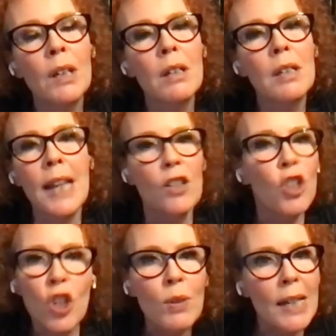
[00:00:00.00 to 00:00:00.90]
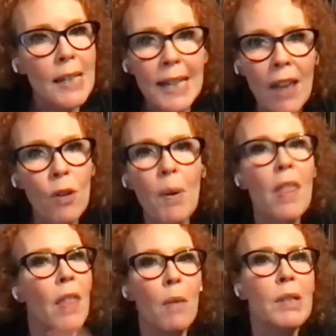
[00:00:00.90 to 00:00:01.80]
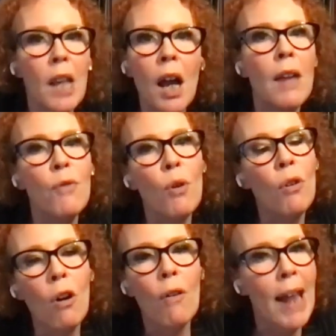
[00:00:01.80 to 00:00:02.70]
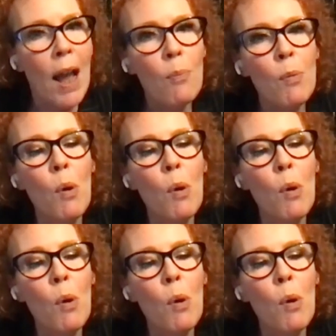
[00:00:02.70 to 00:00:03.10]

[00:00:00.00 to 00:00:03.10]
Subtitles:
session you did together, whether that was live or an album?